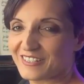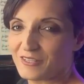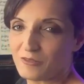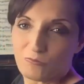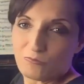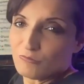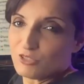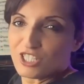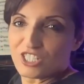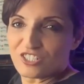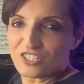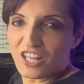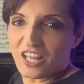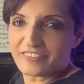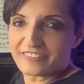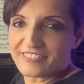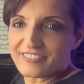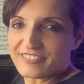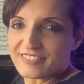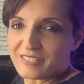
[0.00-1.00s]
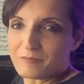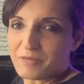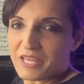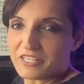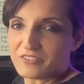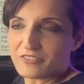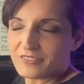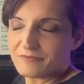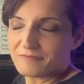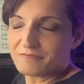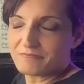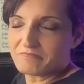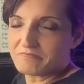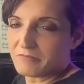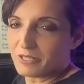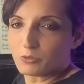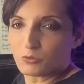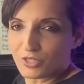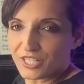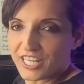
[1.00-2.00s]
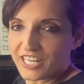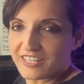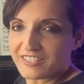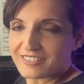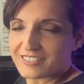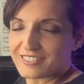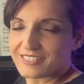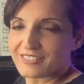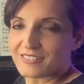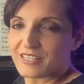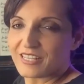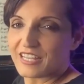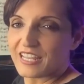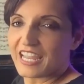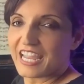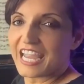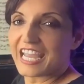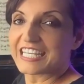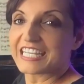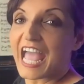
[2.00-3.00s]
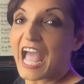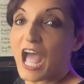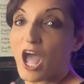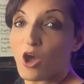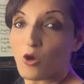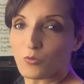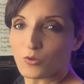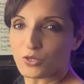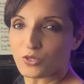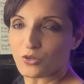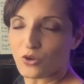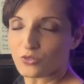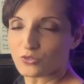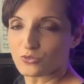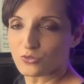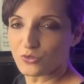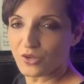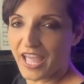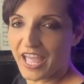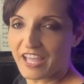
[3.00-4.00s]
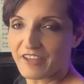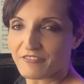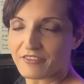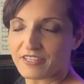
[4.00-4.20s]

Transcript: Which is not in C major, but who cares? And now we go to F.